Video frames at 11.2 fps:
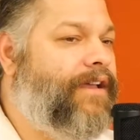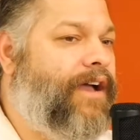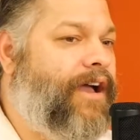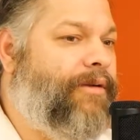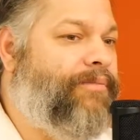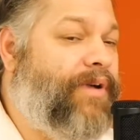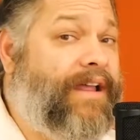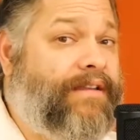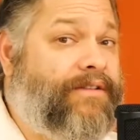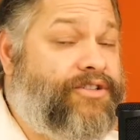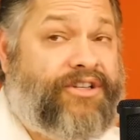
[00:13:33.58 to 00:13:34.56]
Um,
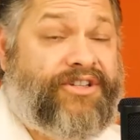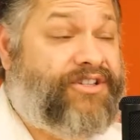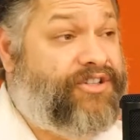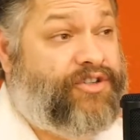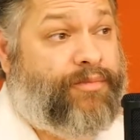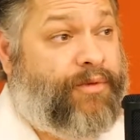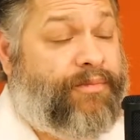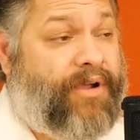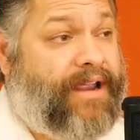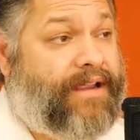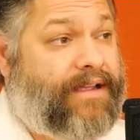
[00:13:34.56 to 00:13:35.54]
but she's just a super
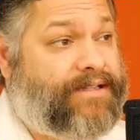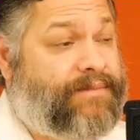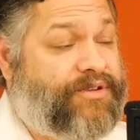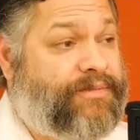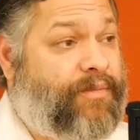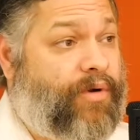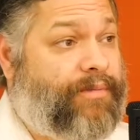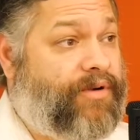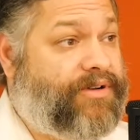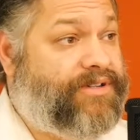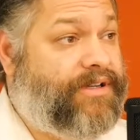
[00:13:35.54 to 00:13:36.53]
bright customer support
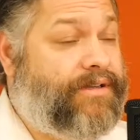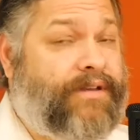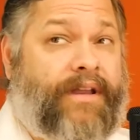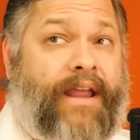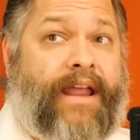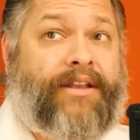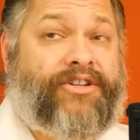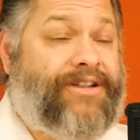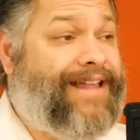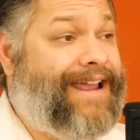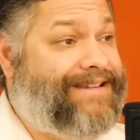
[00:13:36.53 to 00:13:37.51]
person and
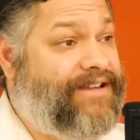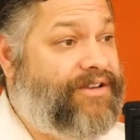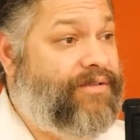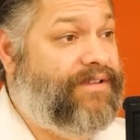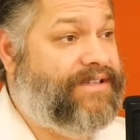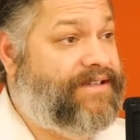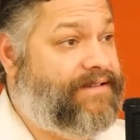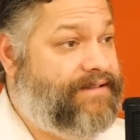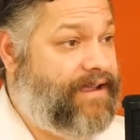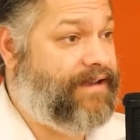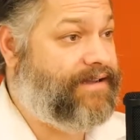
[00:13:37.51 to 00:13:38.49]
she likes to do this
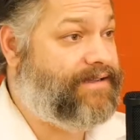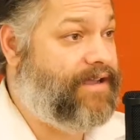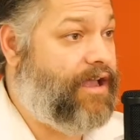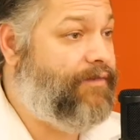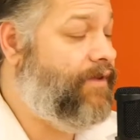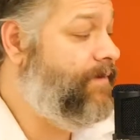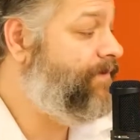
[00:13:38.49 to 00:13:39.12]
kind of stuff.